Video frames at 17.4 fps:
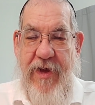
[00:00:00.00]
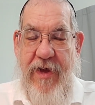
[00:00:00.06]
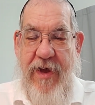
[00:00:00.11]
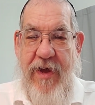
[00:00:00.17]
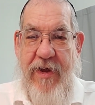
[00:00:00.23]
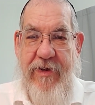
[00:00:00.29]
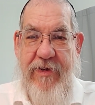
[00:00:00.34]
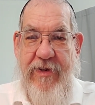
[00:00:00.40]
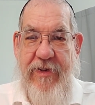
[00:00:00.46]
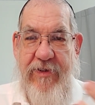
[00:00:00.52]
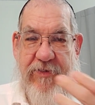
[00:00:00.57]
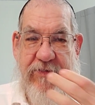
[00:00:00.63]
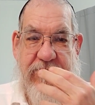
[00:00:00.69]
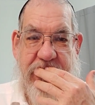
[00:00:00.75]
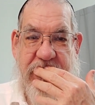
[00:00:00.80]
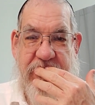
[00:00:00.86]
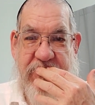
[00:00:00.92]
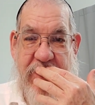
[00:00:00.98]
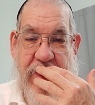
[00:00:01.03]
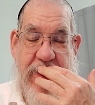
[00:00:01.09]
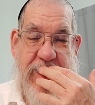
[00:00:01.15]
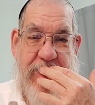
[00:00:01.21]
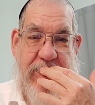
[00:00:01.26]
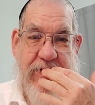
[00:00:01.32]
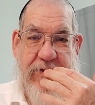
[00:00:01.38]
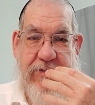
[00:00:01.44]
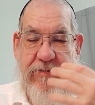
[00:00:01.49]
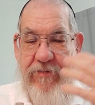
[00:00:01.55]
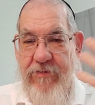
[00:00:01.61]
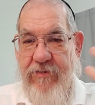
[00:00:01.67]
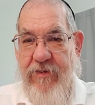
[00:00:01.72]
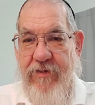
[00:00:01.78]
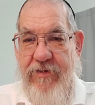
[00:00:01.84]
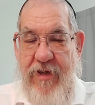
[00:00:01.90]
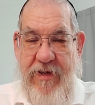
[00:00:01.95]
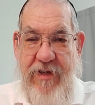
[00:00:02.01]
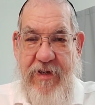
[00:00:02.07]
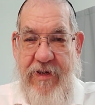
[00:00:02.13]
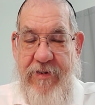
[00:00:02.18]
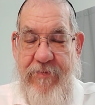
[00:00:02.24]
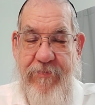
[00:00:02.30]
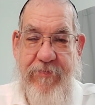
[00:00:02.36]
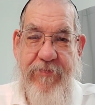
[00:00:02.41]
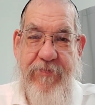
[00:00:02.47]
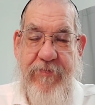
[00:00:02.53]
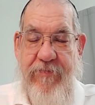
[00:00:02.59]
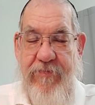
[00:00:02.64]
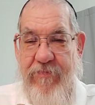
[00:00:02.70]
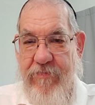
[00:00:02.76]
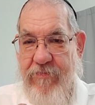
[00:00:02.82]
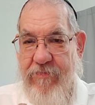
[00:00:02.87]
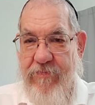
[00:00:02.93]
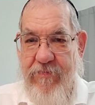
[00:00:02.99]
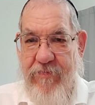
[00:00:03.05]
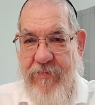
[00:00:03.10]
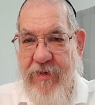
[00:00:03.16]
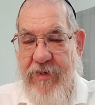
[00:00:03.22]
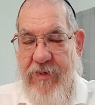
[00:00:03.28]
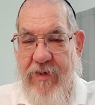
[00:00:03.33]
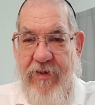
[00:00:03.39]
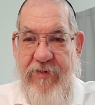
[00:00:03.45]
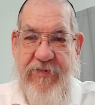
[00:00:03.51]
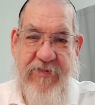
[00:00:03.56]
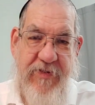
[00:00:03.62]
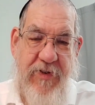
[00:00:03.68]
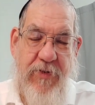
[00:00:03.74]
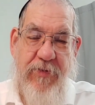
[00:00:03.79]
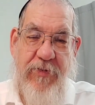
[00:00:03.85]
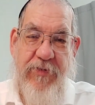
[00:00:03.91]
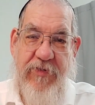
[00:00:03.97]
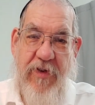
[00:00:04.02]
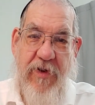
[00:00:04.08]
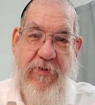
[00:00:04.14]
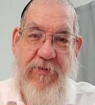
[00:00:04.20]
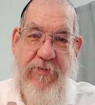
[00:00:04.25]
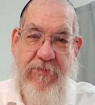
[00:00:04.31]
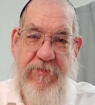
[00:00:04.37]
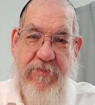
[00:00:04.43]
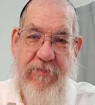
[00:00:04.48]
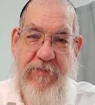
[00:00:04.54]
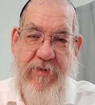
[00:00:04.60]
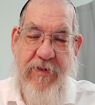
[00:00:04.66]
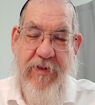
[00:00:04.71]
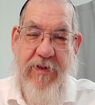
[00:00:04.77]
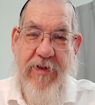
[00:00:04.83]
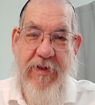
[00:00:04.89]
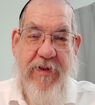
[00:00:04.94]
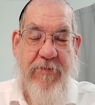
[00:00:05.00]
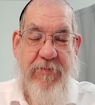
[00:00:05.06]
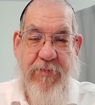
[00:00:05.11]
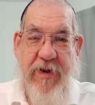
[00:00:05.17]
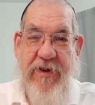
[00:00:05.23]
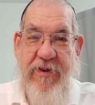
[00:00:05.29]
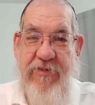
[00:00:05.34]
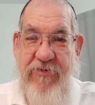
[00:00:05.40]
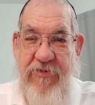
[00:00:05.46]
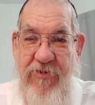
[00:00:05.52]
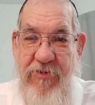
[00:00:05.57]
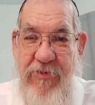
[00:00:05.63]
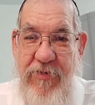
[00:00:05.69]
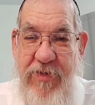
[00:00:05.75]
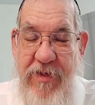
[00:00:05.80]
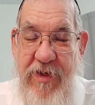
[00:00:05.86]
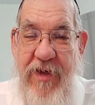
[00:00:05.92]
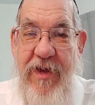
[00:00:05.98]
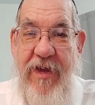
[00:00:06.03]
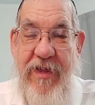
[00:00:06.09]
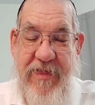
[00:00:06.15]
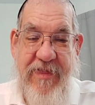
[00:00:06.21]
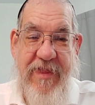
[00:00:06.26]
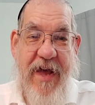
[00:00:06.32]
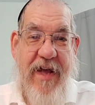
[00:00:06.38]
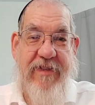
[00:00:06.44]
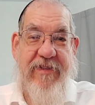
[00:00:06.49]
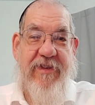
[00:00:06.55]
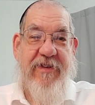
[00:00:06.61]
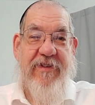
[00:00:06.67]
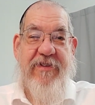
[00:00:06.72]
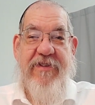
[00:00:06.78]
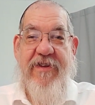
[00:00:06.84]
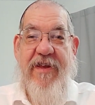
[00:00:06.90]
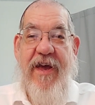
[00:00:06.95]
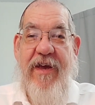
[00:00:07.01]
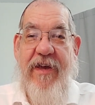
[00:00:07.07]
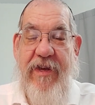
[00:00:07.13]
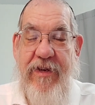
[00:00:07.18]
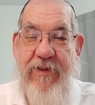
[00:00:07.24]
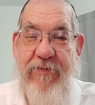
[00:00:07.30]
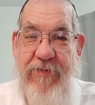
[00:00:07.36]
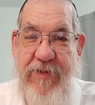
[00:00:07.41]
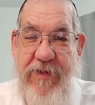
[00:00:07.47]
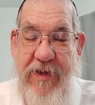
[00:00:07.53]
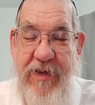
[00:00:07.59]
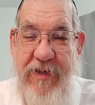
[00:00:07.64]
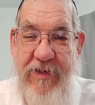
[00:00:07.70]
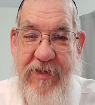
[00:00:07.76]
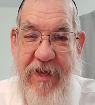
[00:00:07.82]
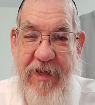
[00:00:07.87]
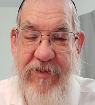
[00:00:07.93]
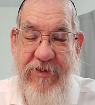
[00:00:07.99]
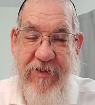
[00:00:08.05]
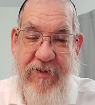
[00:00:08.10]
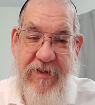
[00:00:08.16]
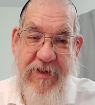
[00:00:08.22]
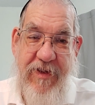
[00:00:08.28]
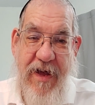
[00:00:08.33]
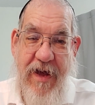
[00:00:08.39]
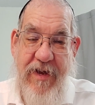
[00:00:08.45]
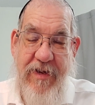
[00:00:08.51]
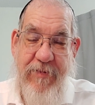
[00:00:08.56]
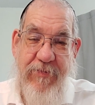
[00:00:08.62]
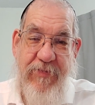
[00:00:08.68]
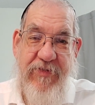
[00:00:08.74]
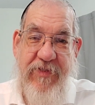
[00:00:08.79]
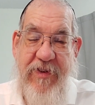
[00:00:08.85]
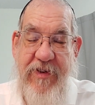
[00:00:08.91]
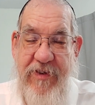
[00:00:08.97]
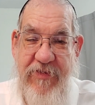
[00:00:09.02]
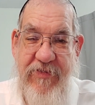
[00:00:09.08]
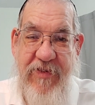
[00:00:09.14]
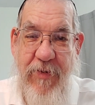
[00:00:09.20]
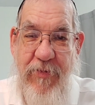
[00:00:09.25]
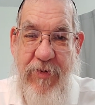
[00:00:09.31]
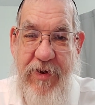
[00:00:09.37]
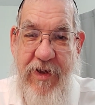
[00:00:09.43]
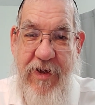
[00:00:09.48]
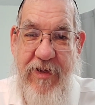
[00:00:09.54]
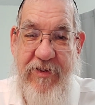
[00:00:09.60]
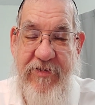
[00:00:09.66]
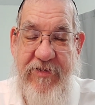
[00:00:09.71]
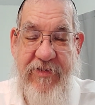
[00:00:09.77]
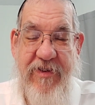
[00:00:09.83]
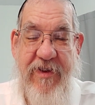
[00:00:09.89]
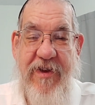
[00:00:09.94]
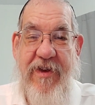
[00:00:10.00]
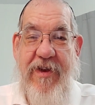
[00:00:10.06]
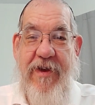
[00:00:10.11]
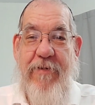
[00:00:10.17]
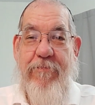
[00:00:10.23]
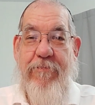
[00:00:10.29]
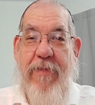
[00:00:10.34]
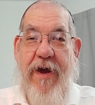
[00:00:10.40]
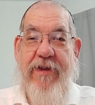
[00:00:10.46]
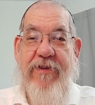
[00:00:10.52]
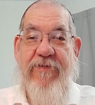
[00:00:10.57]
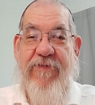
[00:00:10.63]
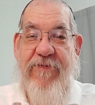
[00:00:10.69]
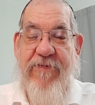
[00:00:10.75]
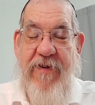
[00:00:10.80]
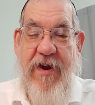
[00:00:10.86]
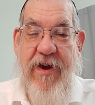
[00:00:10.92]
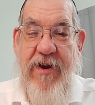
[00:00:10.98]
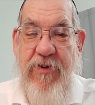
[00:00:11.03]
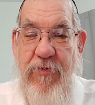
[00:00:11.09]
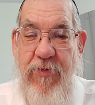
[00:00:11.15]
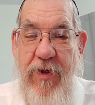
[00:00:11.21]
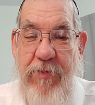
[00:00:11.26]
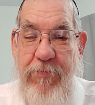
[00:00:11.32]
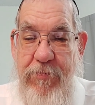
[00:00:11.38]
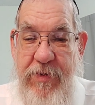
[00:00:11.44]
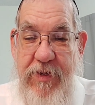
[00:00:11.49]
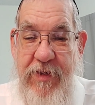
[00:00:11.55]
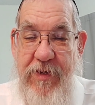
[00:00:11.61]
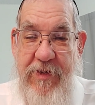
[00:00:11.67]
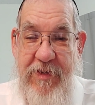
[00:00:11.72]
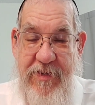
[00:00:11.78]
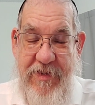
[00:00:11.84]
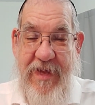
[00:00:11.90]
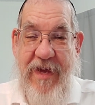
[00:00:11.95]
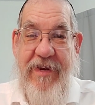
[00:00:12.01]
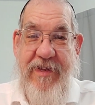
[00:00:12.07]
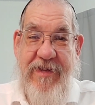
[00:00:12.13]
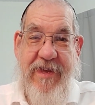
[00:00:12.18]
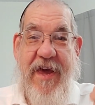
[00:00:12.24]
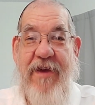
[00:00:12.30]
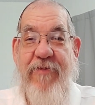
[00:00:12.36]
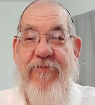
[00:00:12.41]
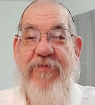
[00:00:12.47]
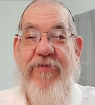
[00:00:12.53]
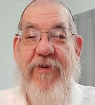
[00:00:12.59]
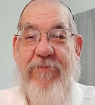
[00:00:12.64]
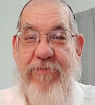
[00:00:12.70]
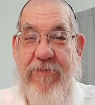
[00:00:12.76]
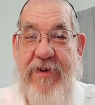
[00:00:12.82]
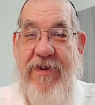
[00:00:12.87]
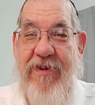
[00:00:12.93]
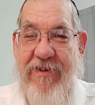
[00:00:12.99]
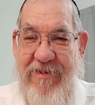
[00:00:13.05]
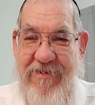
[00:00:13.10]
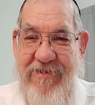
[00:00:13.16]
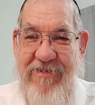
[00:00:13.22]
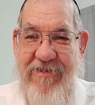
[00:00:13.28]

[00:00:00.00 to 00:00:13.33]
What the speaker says: and he's saying, look at him, he does so and so. But in truth, that negative thing that I am seeing in someone else might very well be that it came from me